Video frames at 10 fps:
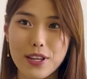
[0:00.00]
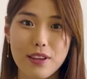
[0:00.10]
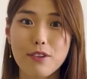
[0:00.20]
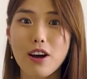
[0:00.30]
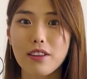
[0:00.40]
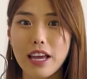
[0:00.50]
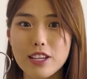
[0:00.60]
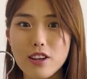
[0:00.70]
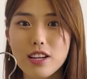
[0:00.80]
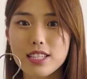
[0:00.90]
They've got like
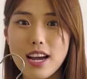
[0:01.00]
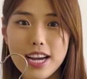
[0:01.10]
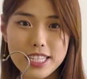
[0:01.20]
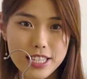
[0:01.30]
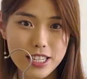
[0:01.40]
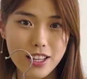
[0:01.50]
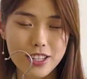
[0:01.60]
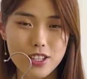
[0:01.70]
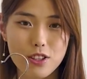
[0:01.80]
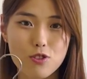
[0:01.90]
tie detailings
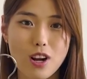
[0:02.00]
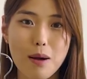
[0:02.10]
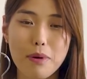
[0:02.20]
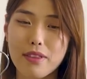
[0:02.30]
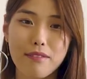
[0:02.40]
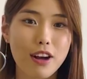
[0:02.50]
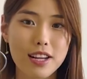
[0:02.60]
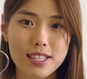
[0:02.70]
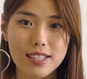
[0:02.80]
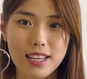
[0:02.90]
on the strap, they've got
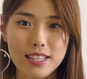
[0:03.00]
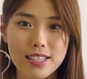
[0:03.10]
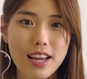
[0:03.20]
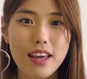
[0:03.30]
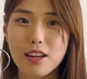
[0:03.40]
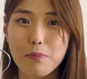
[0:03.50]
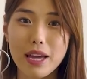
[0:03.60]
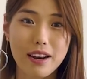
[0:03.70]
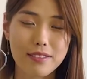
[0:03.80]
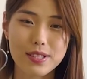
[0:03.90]
slits, they're made
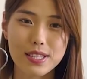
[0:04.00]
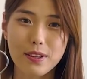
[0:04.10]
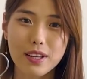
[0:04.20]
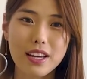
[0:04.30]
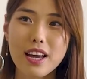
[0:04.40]
out of silk.